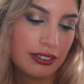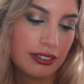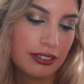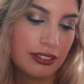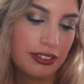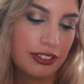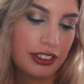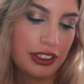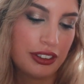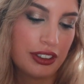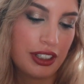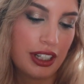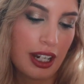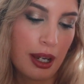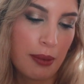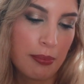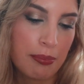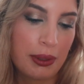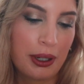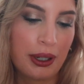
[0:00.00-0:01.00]
fruit and
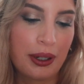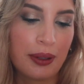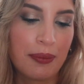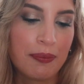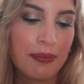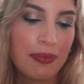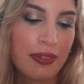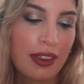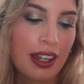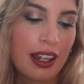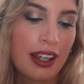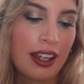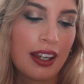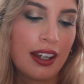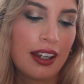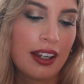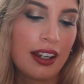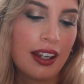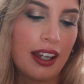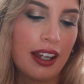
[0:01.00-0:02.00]
nut bar,
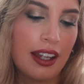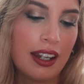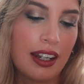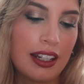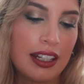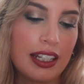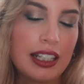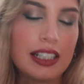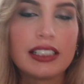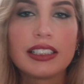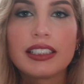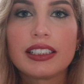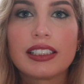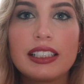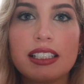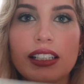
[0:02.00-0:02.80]
and it is